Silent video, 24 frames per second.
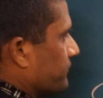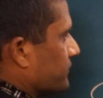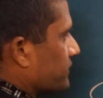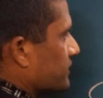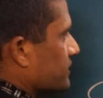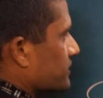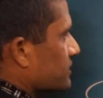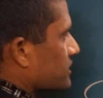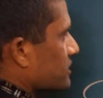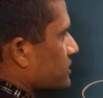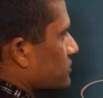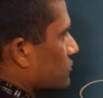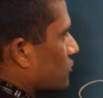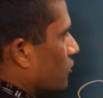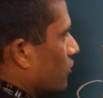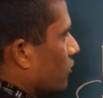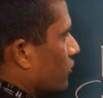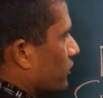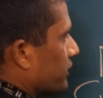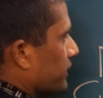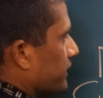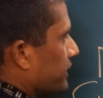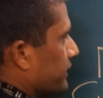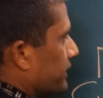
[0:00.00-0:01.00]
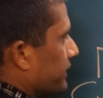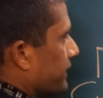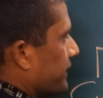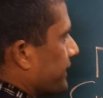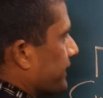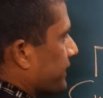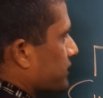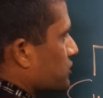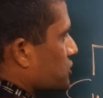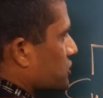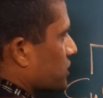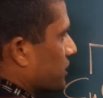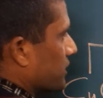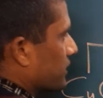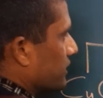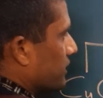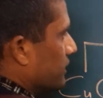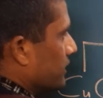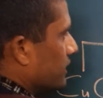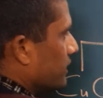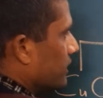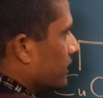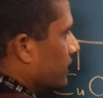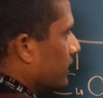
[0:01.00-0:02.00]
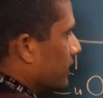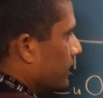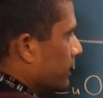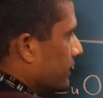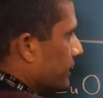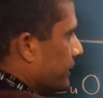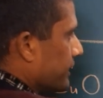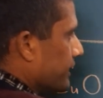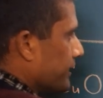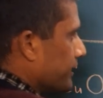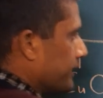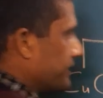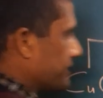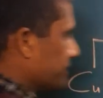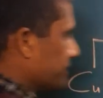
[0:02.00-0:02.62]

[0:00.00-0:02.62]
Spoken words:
This is called reduction. Here it